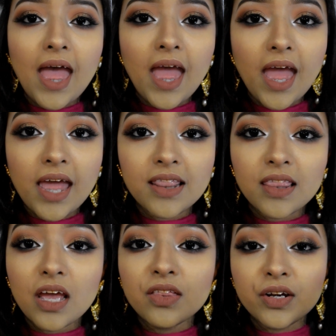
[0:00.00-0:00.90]

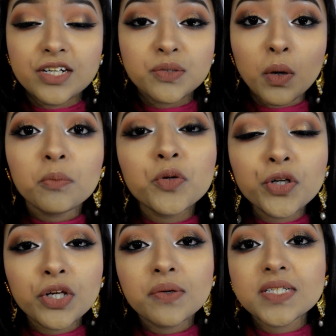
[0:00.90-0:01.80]
And there is one
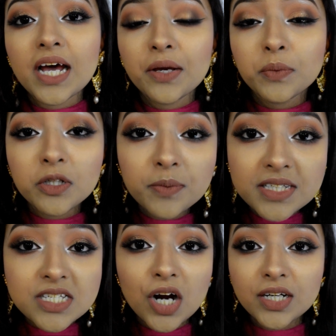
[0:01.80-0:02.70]
more news. I will
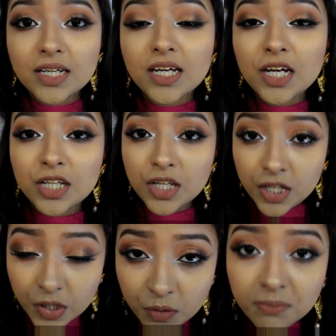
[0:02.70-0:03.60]
be starting a
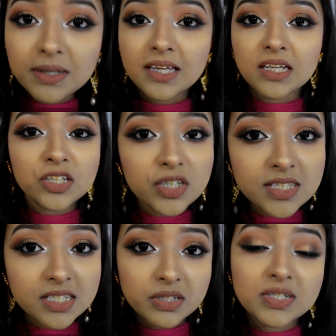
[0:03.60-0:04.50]
new
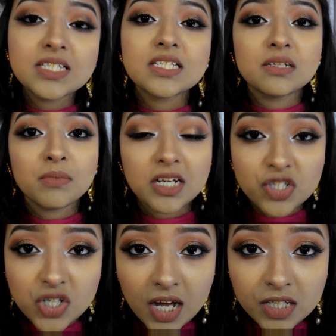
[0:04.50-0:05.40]
beginner series in
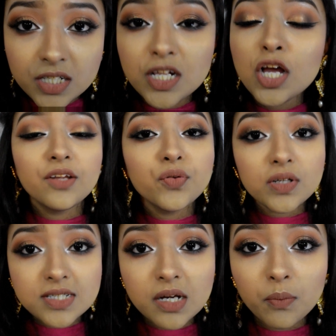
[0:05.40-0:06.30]
my channel, and if
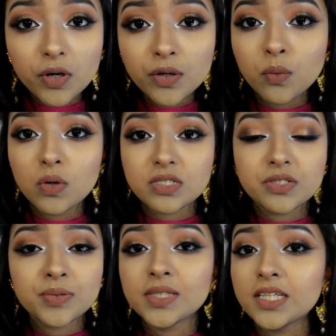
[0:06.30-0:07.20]
you're someone who
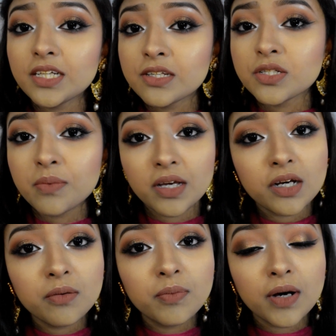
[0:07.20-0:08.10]
wasn't really into
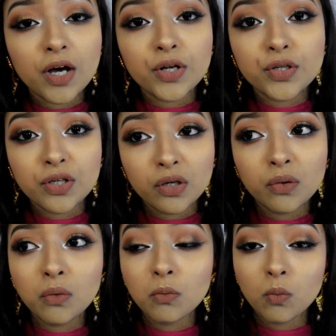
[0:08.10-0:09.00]
makeup but
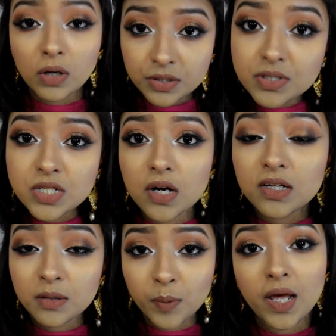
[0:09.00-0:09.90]
you want to
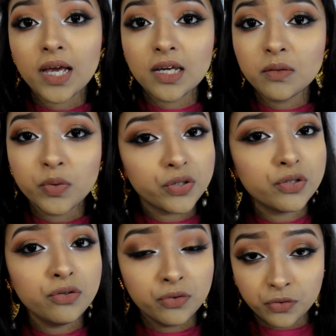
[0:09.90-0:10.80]
start applying it but
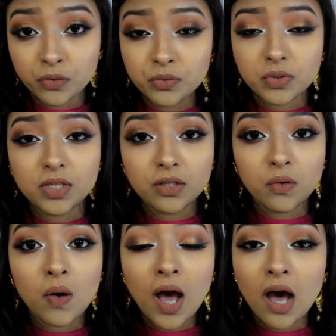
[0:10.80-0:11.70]
you don't really
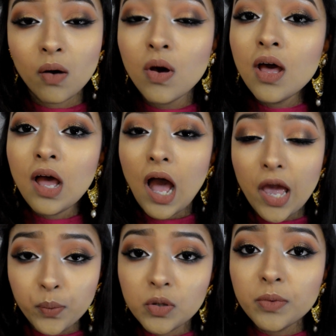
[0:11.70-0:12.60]
know how,
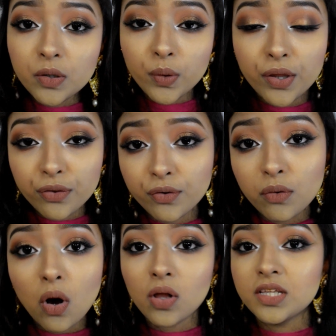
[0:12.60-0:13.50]
I will be going
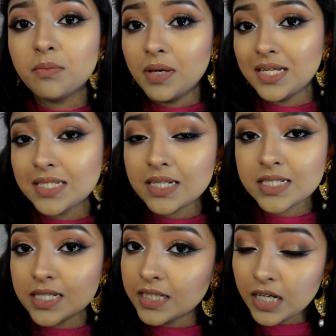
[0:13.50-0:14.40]
through all the
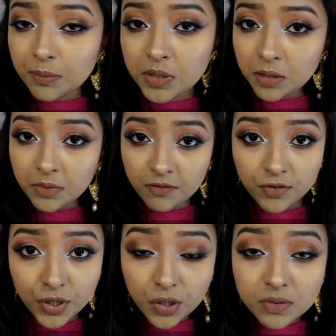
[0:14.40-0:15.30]
basics in the upcoming
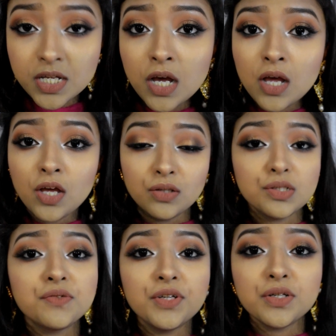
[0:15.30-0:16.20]
videos.
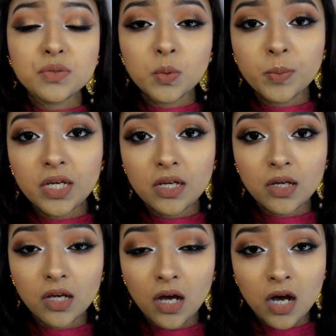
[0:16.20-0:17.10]
Those videos will
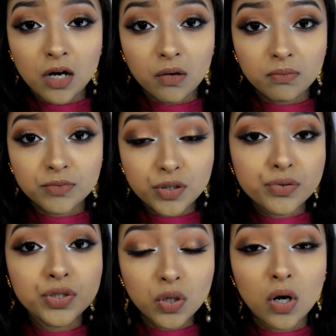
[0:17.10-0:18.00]
be
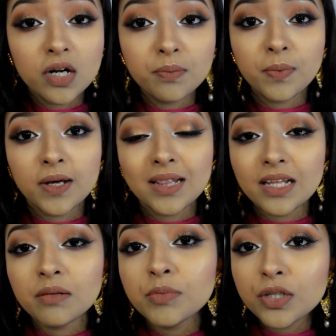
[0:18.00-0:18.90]
too short, but
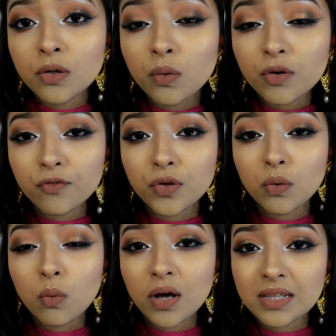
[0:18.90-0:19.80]
let me know if
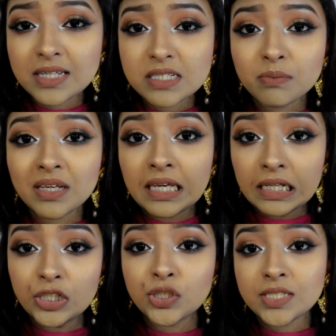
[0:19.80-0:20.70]
you want this
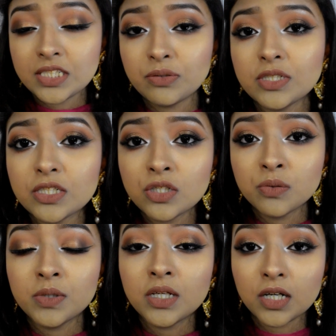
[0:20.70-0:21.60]
beginner series
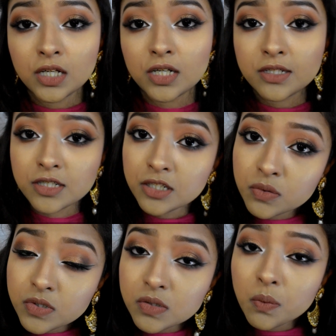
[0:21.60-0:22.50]
to be a
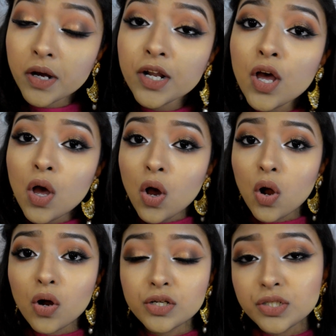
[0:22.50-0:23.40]
continuous one,
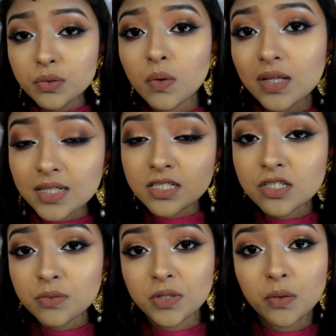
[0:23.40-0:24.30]
or do you want this
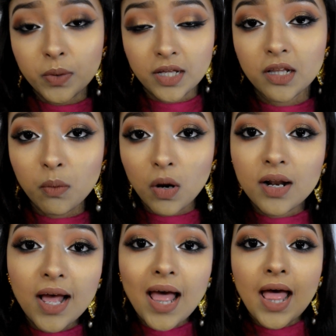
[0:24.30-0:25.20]
to be a weekly
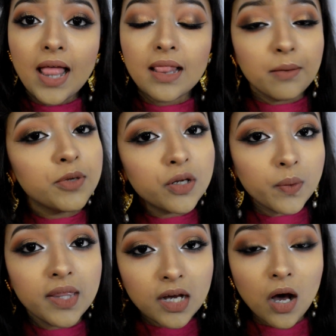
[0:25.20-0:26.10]
one. Let me
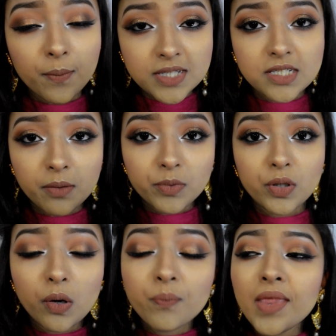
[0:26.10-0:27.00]
know in the comments down
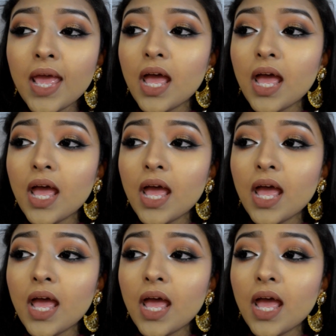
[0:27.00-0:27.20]
below.